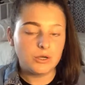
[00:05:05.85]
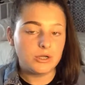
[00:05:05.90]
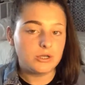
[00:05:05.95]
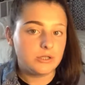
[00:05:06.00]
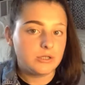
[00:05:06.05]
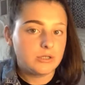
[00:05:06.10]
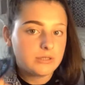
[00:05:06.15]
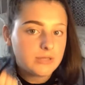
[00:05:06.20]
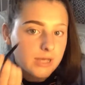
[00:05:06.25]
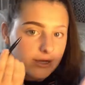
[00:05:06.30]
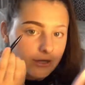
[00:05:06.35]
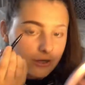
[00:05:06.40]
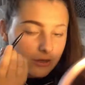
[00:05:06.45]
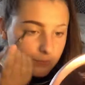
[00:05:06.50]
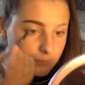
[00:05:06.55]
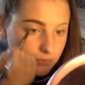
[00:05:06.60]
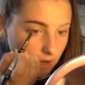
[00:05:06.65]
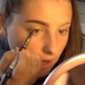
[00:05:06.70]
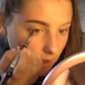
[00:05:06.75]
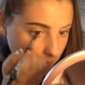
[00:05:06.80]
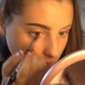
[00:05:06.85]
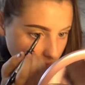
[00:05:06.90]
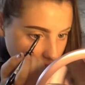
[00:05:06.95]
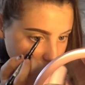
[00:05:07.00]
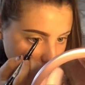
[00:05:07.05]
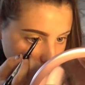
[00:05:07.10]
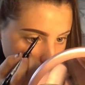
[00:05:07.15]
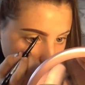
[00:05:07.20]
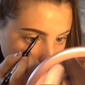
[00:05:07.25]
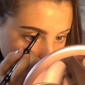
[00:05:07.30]
can just take your brow
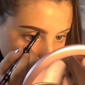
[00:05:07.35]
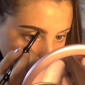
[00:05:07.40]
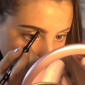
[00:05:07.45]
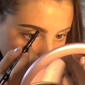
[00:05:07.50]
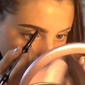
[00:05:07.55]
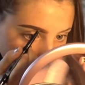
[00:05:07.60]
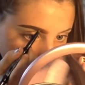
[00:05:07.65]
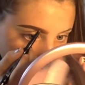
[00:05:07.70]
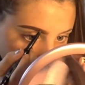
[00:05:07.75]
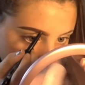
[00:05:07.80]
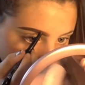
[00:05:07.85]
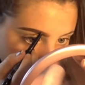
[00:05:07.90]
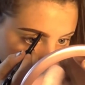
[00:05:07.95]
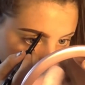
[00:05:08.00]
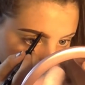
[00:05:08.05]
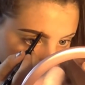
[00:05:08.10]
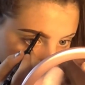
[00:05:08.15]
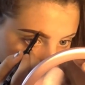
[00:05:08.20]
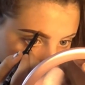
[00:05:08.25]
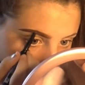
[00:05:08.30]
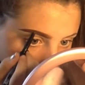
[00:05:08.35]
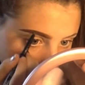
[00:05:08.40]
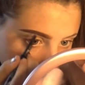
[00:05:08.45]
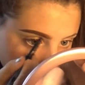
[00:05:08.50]
pencil and